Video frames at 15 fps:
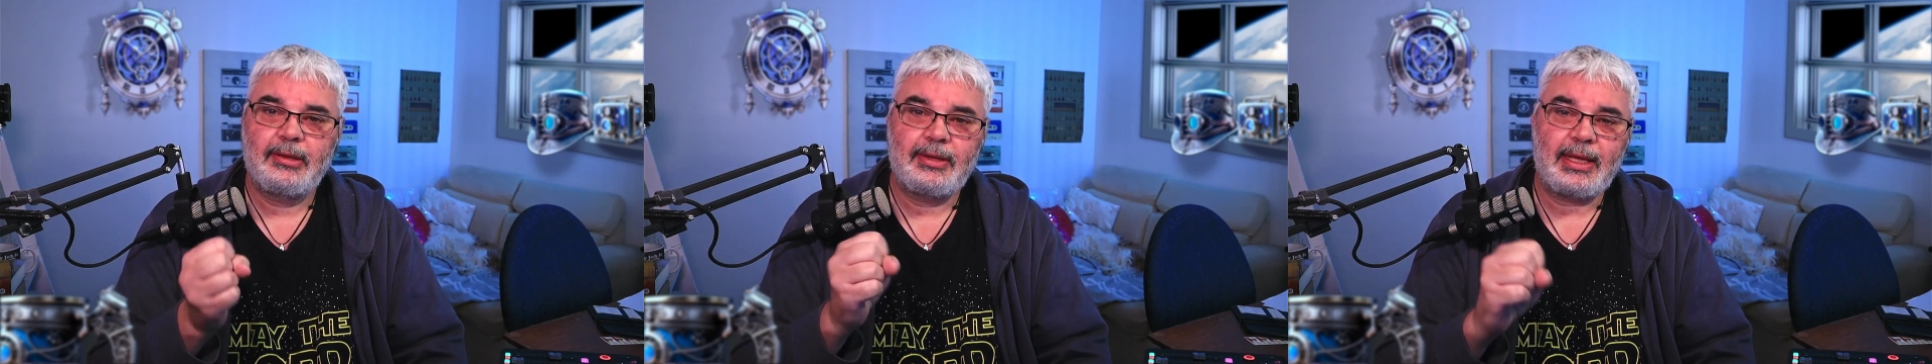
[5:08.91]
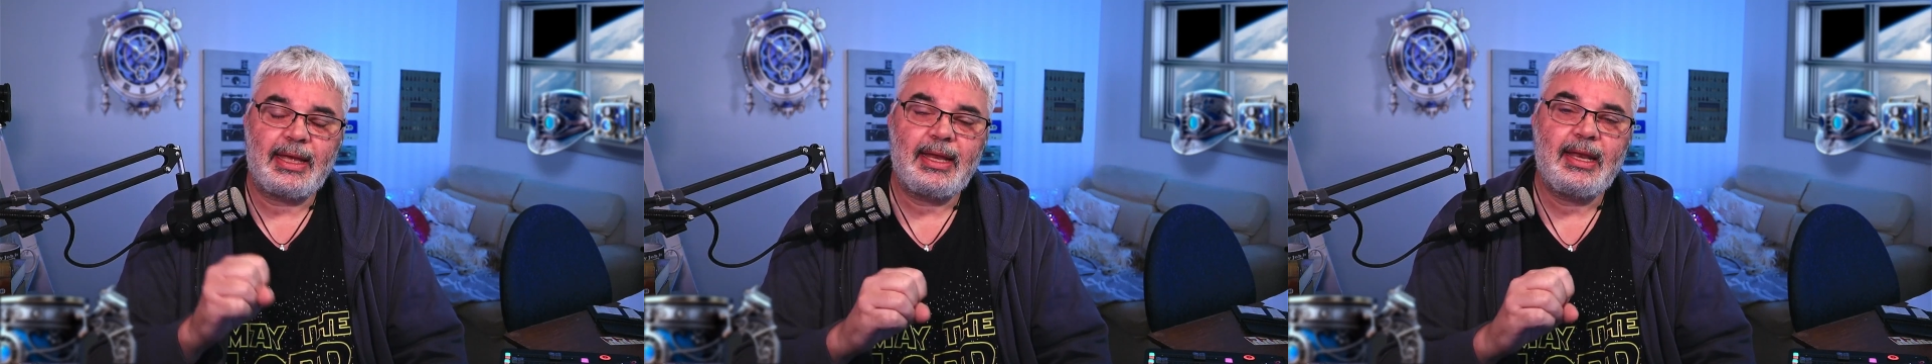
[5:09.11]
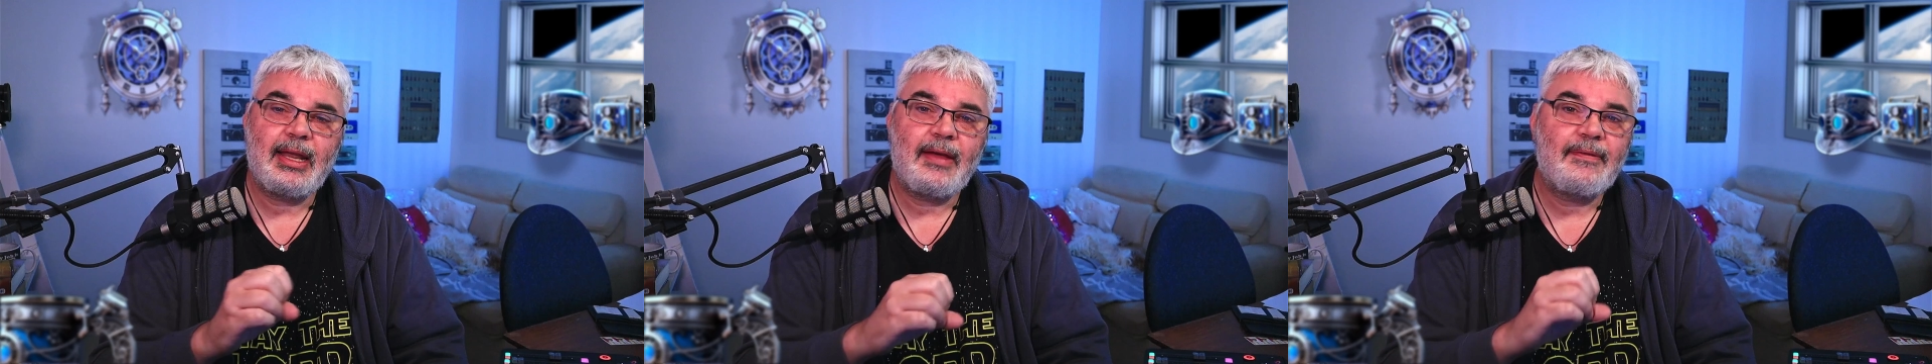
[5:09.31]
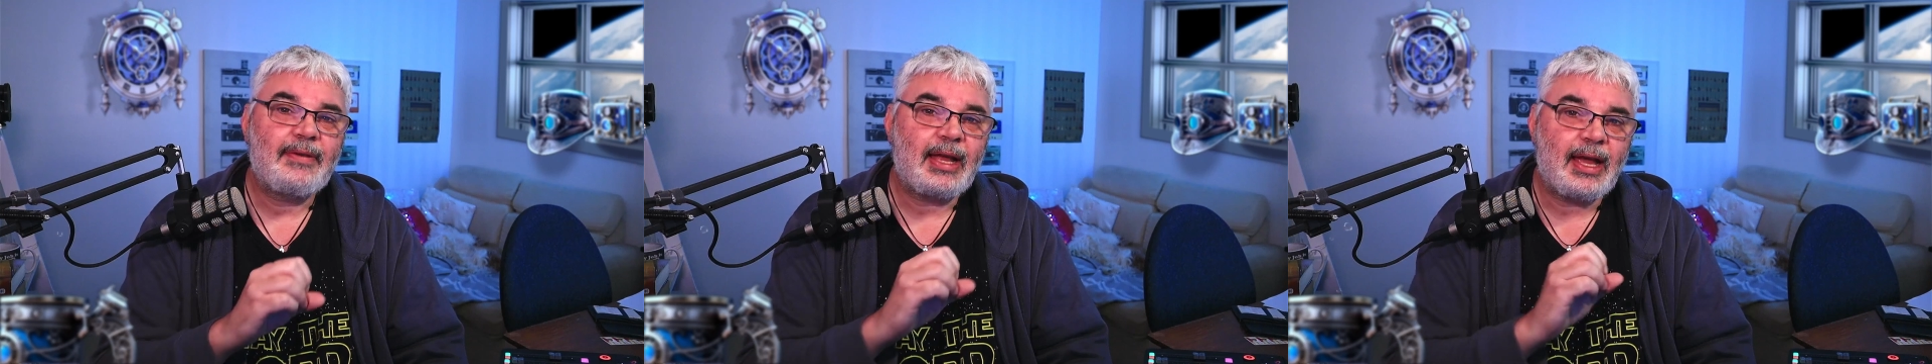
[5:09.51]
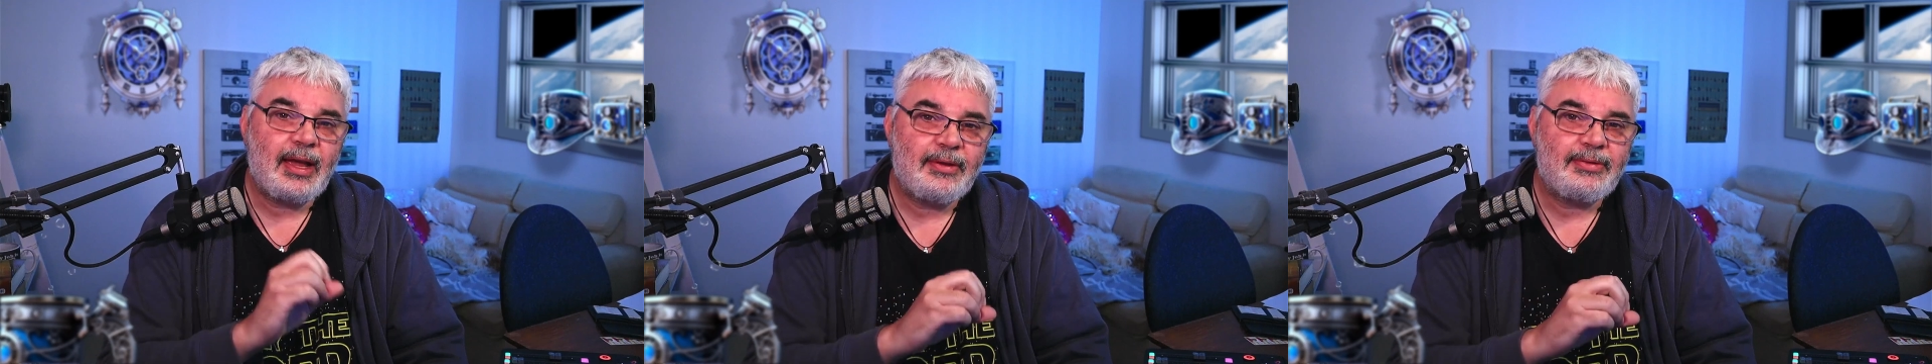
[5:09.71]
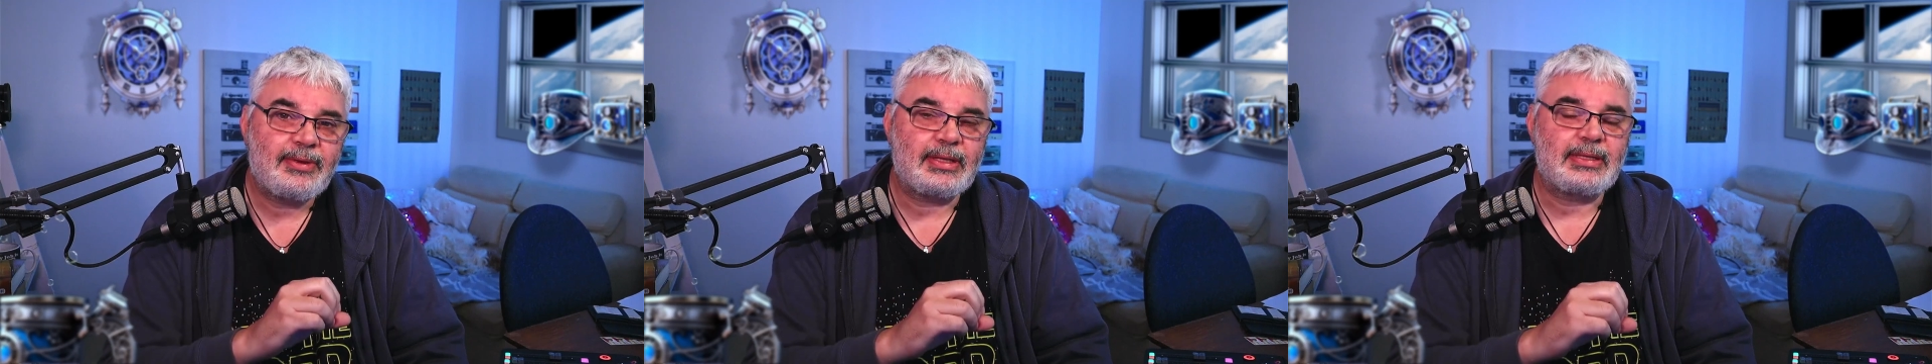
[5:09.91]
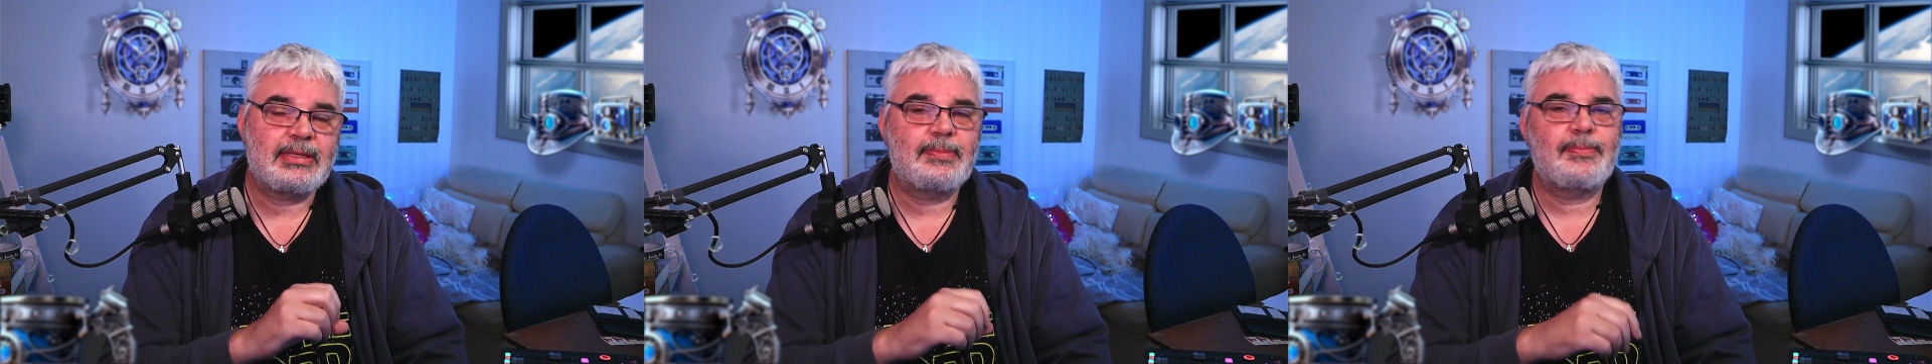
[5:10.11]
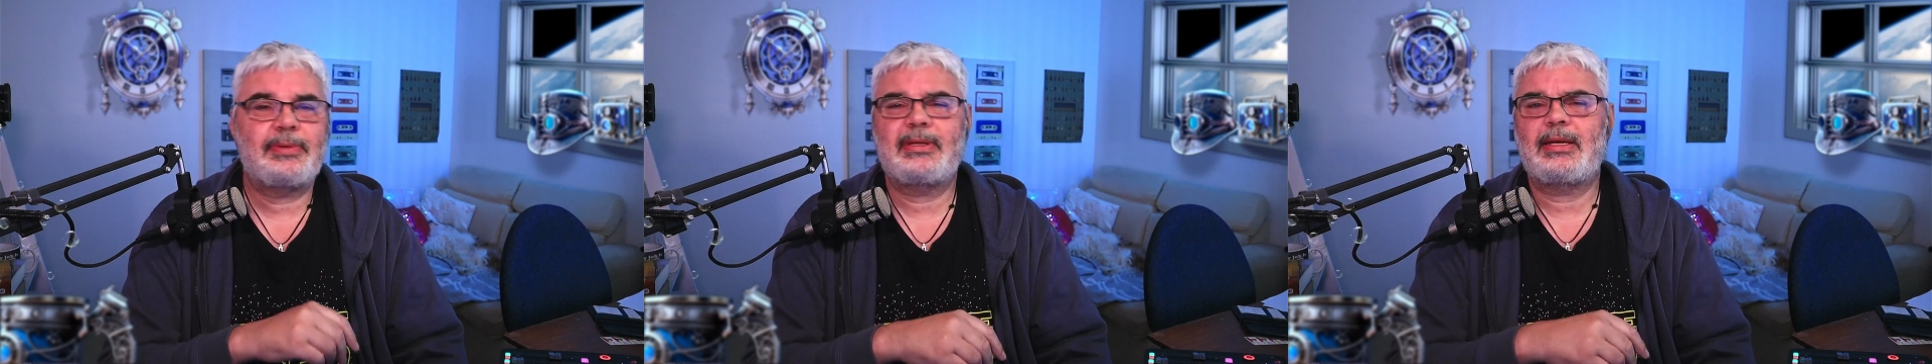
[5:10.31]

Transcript: they loved others, but